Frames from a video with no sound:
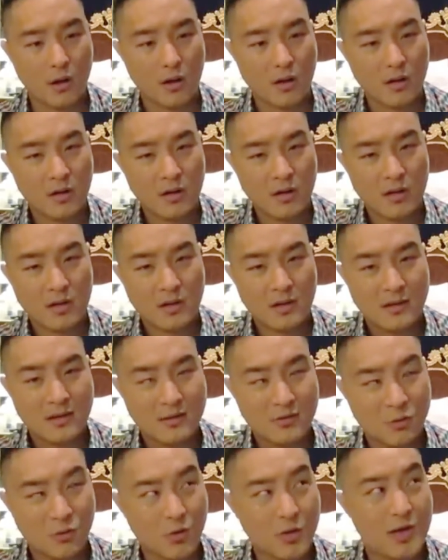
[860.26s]
where
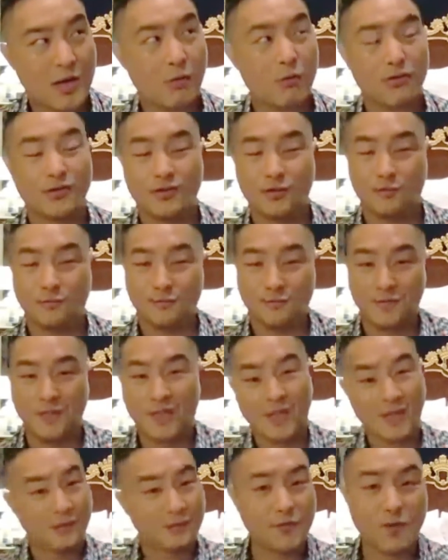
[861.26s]
where there
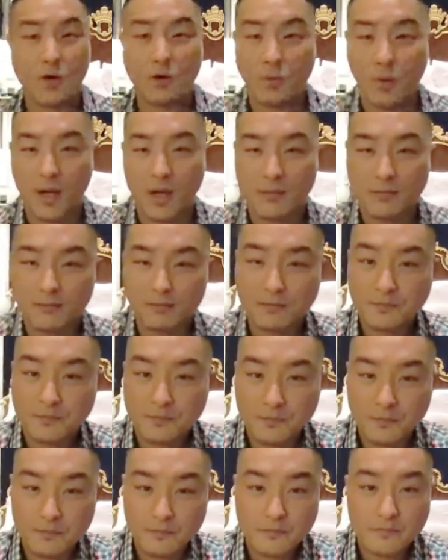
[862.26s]
was the flood of
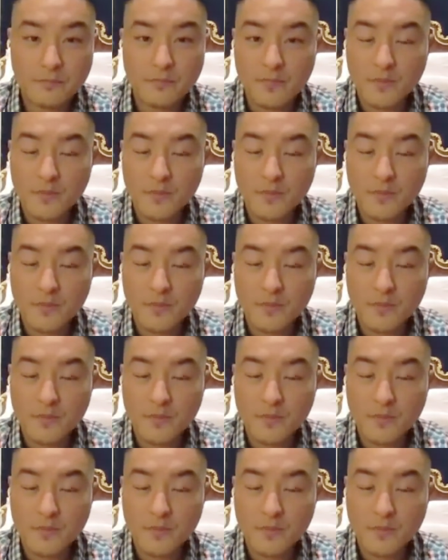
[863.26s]
Noah.